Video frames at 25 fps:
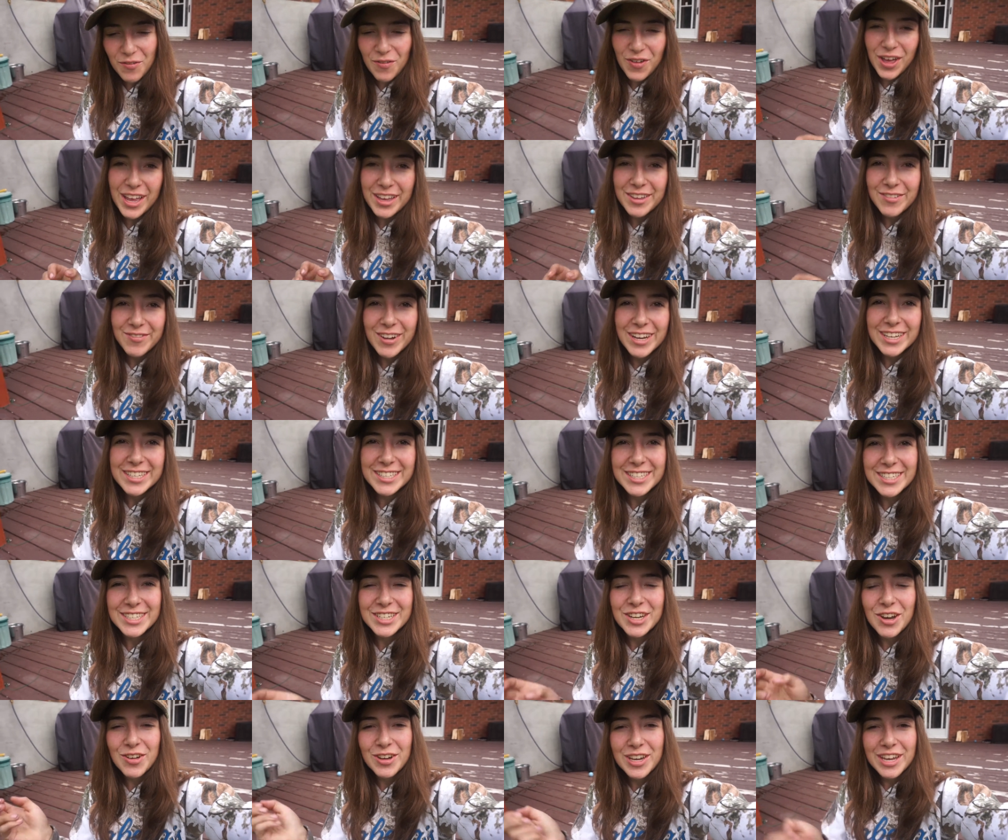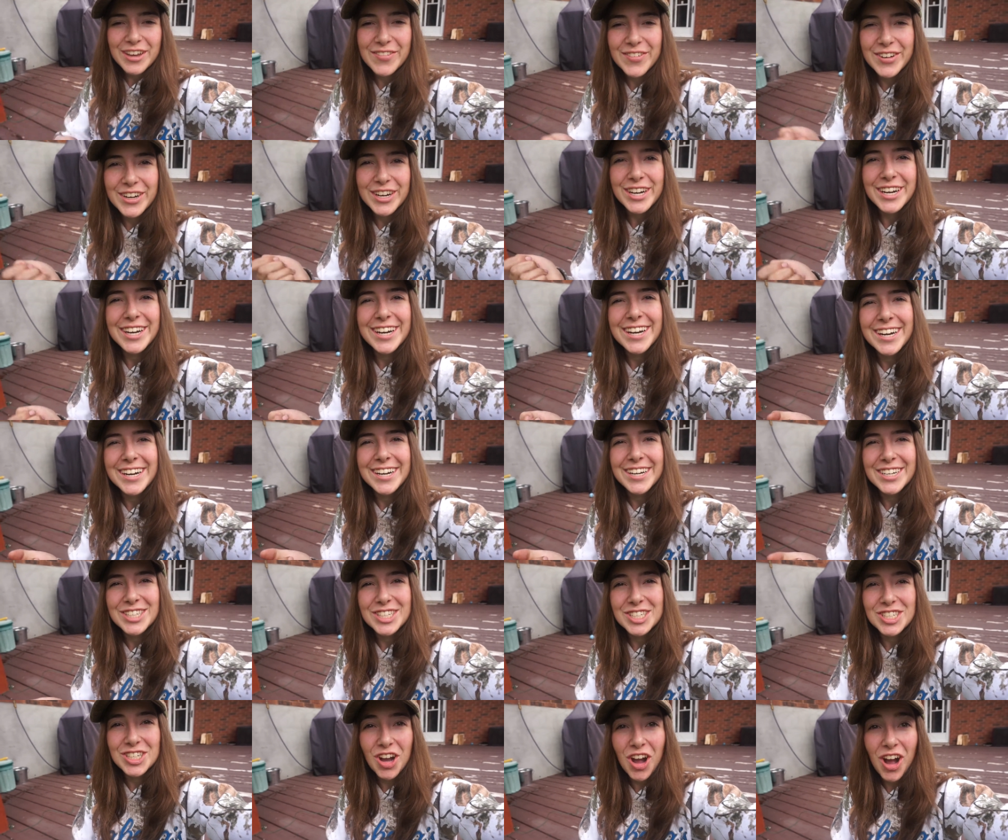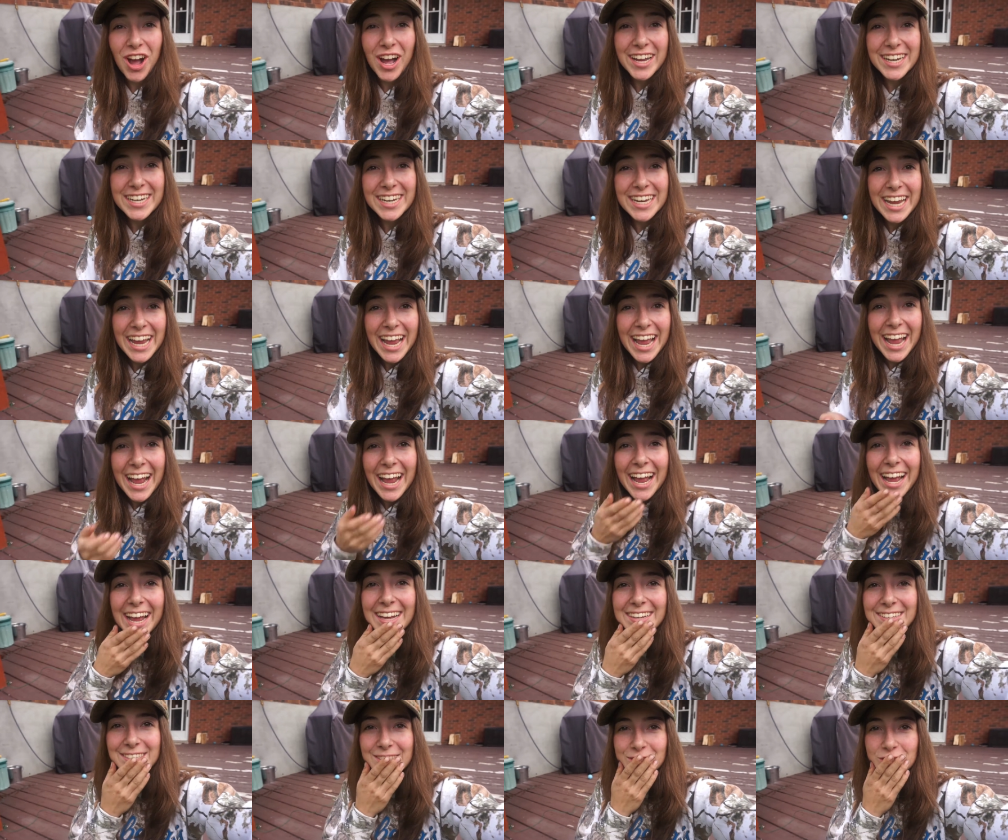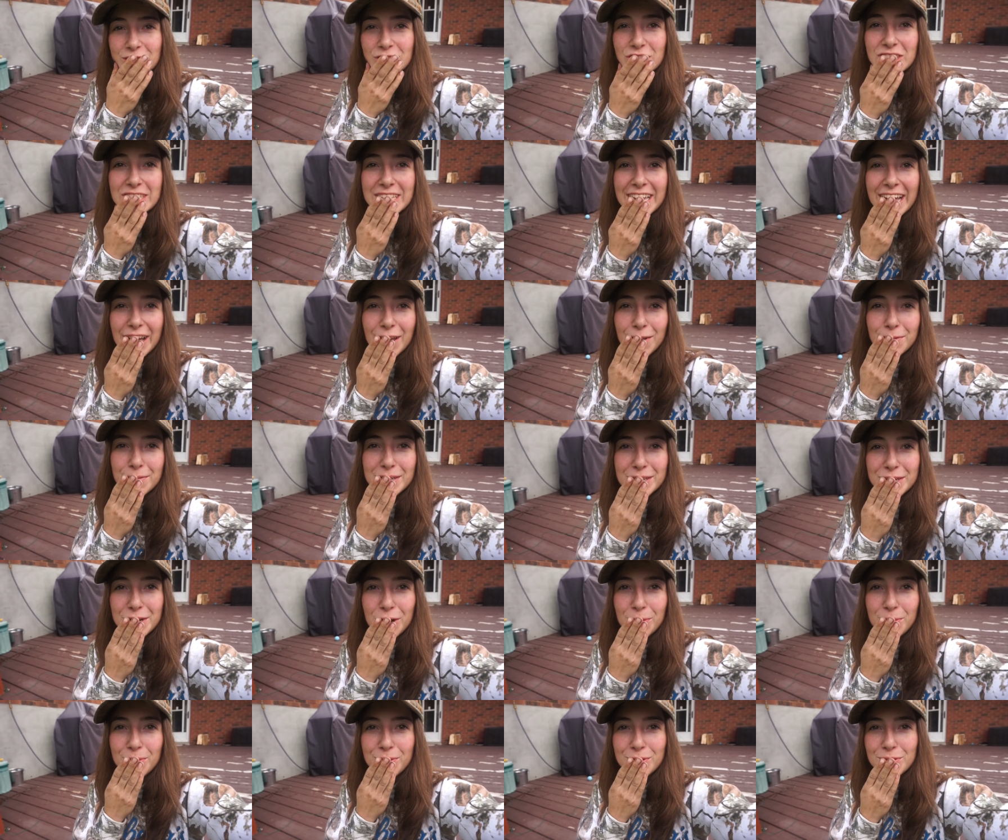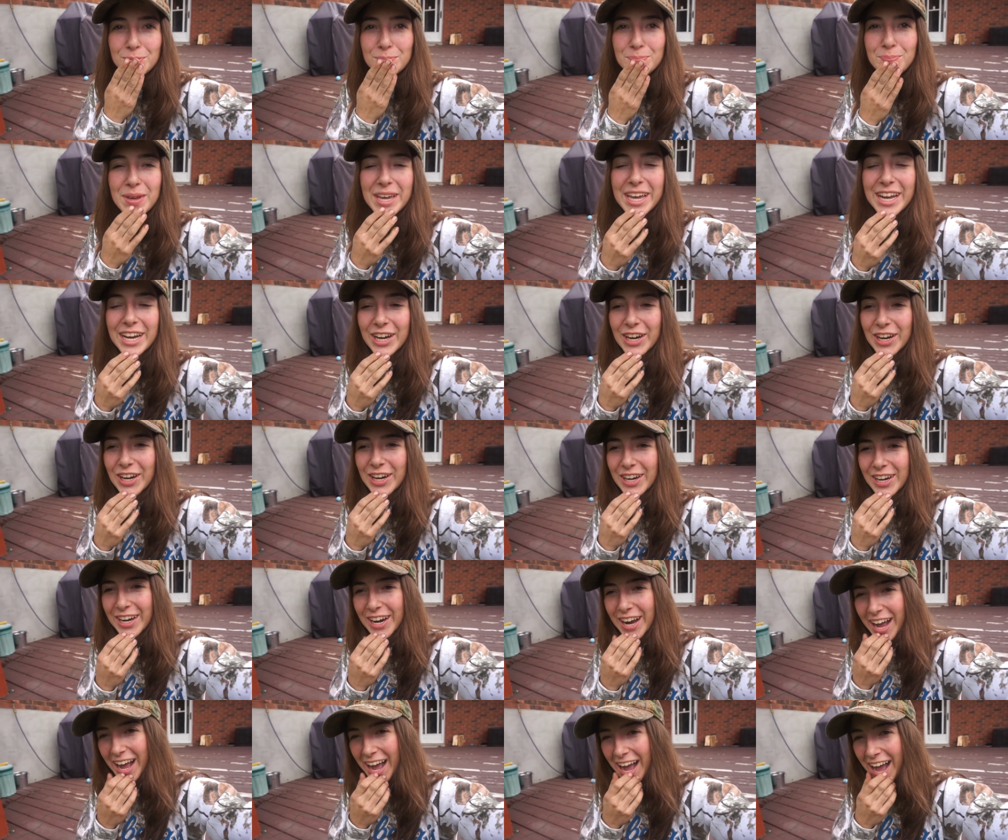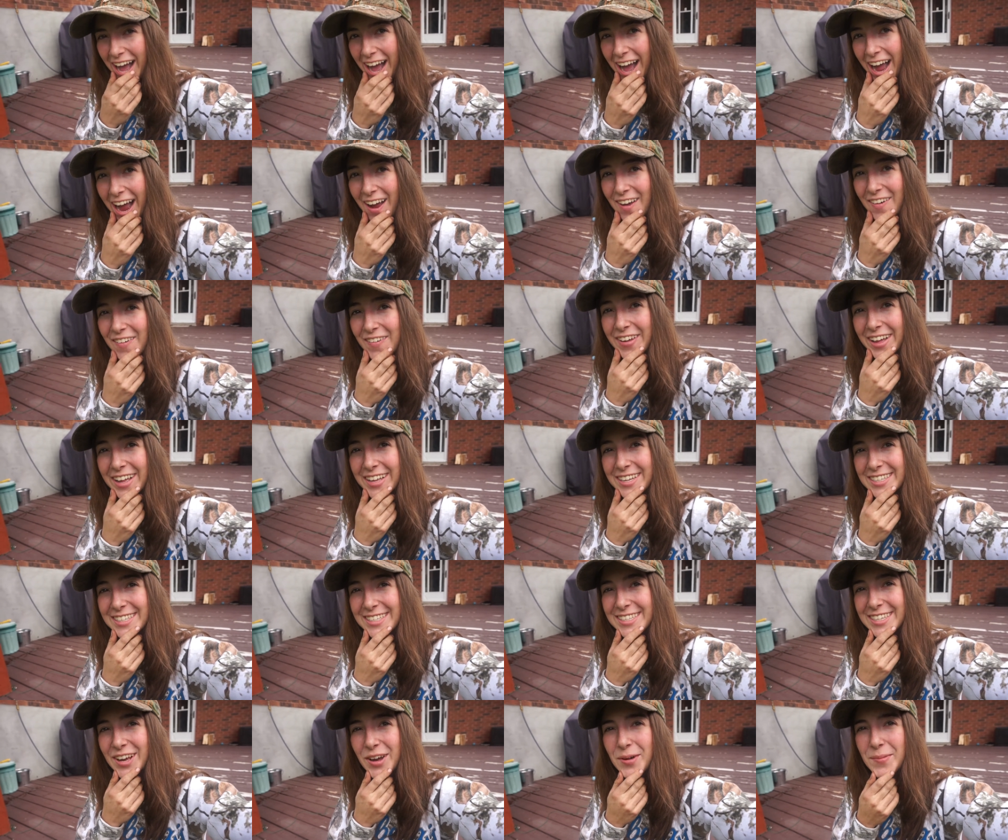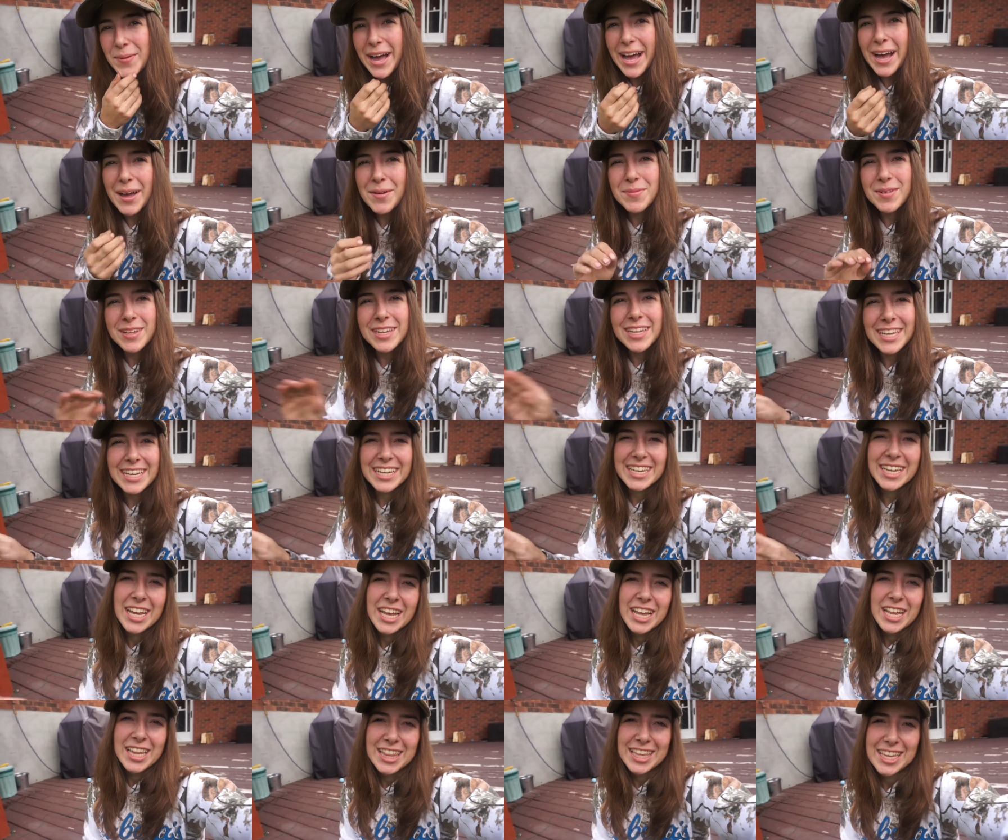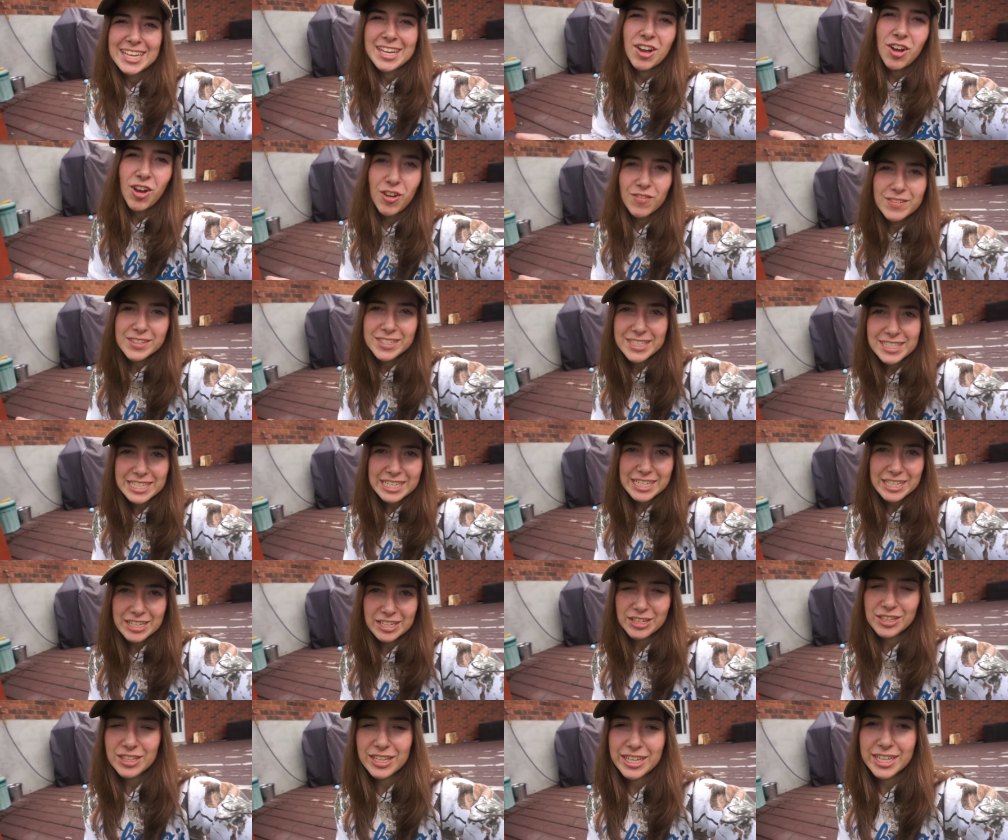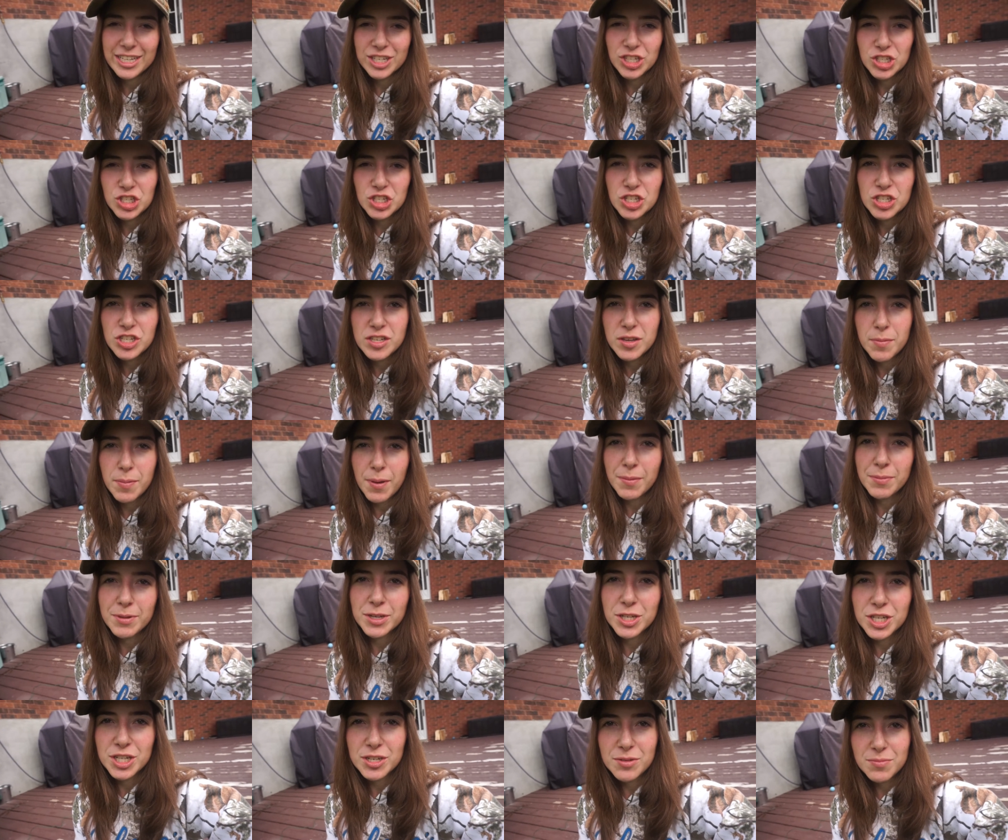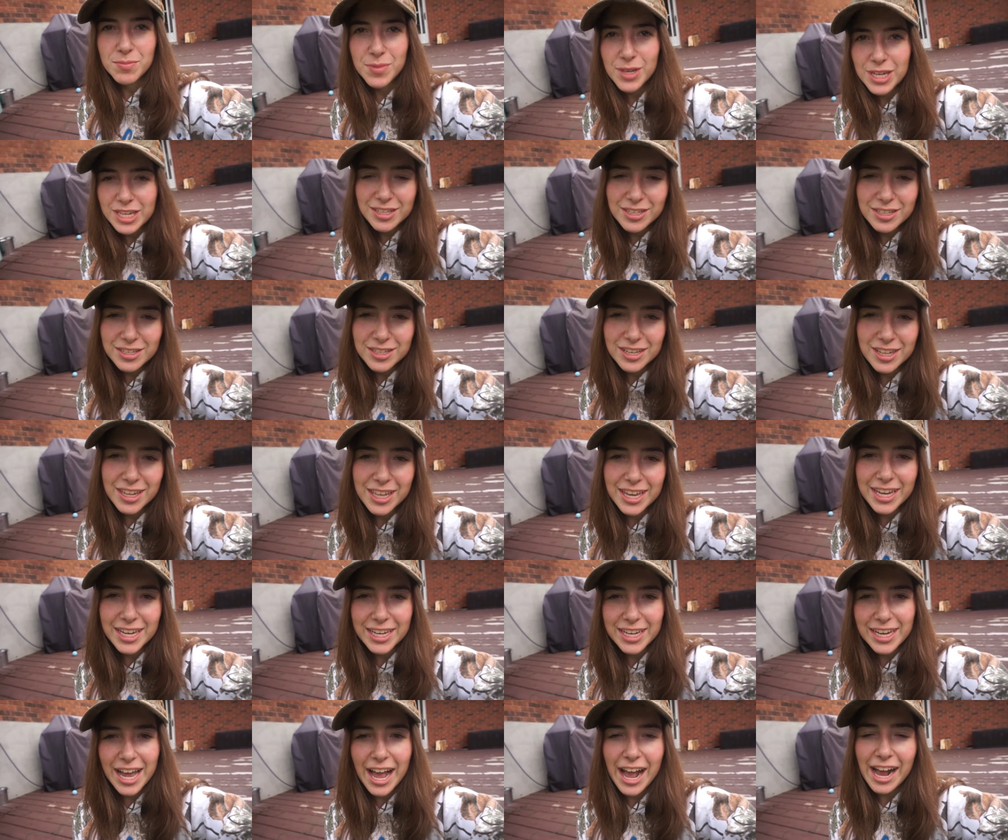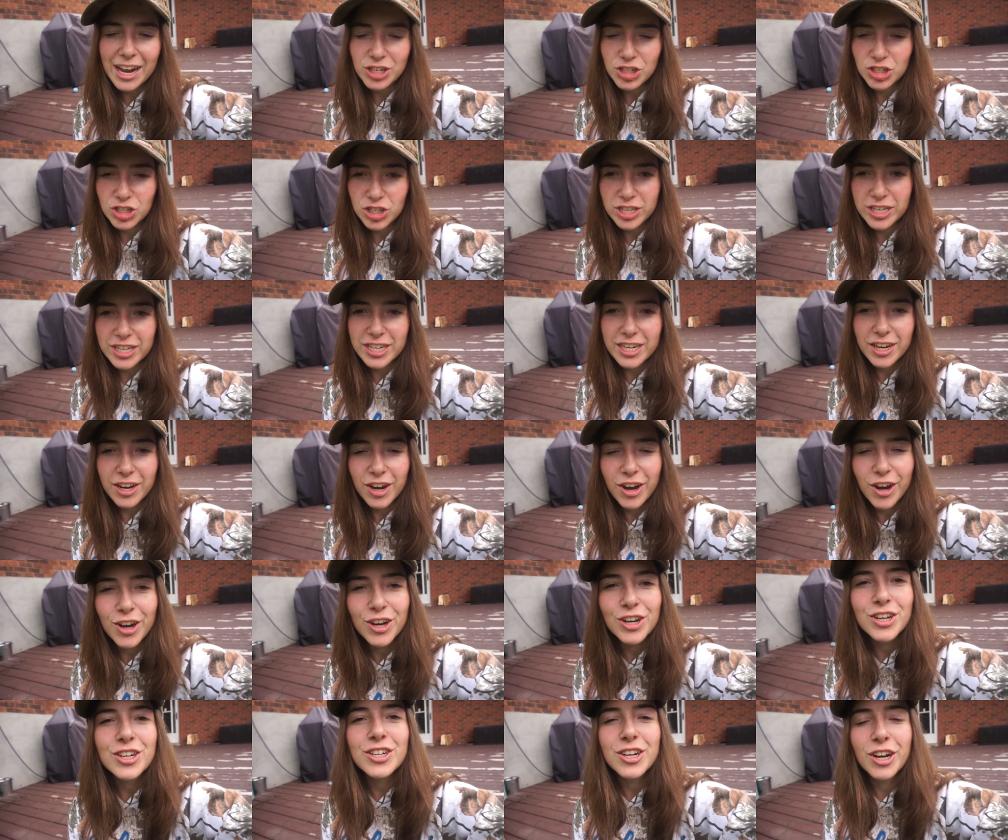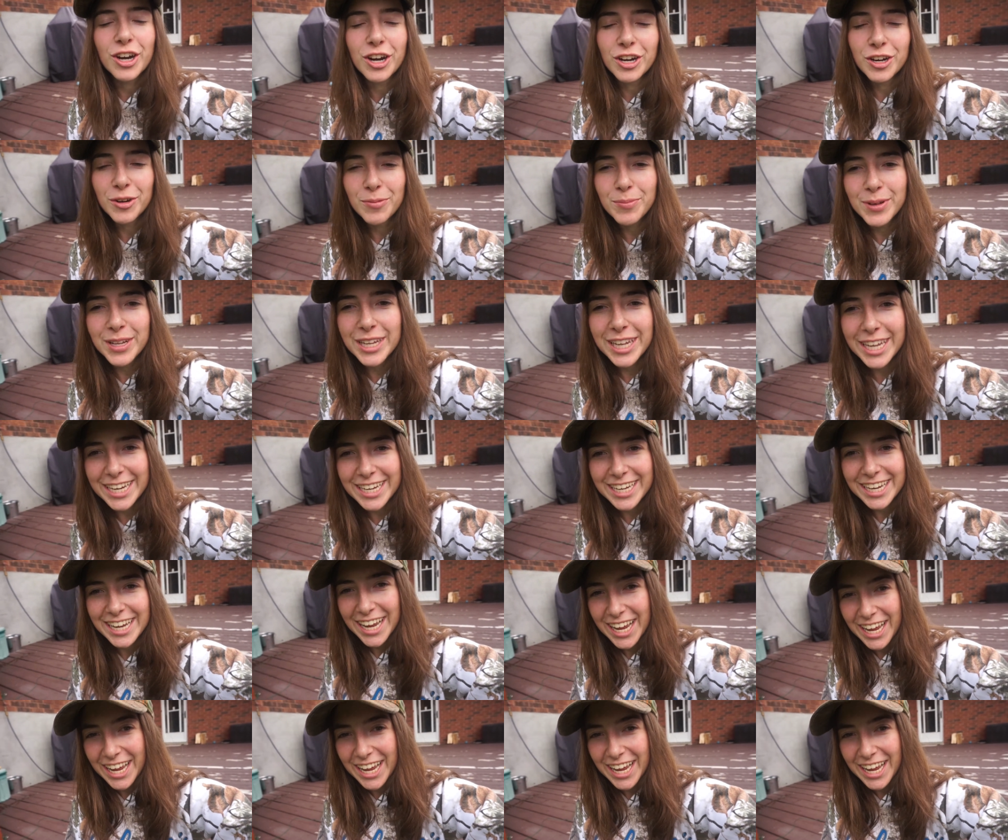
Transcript: vet went to go give her her shot and she yelled and almost bit her. I felt so bad, but like, like obviously, like she's just a puppy. She didn't mean to like actually hurt her, but like,